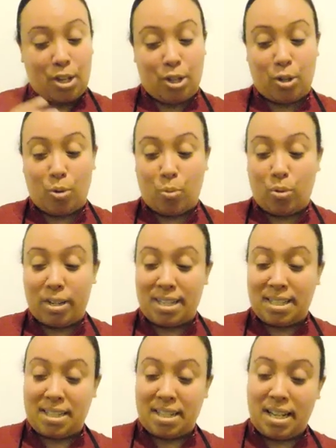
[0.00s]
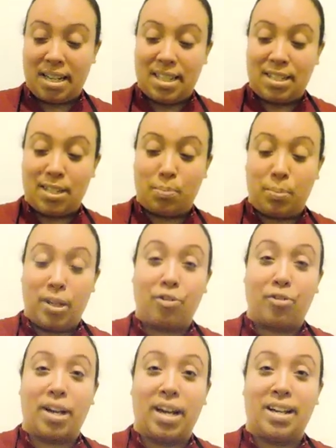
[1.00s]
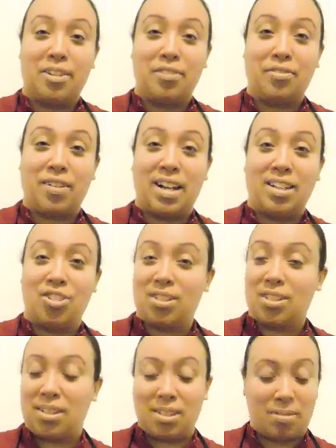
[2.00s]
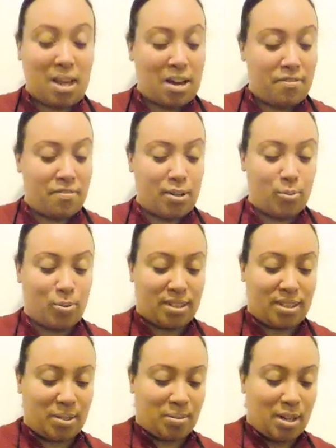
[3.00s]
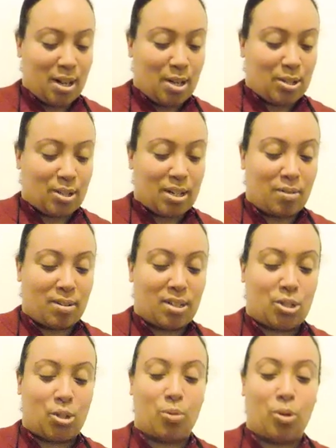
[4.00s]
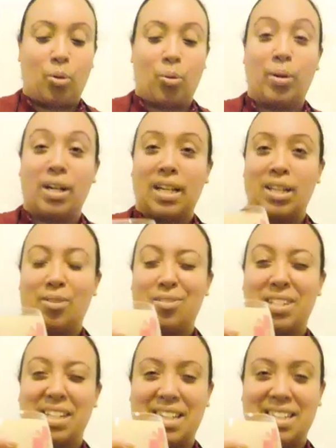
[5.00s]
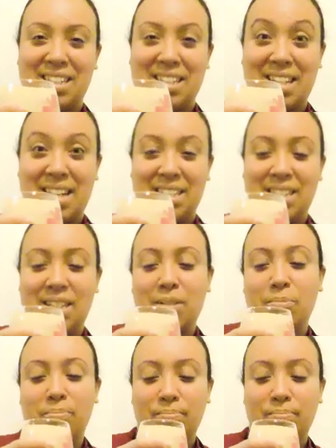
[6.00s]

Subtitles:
You know, what I say is be creative and just have fun with it. So now let's do a quick little taste test.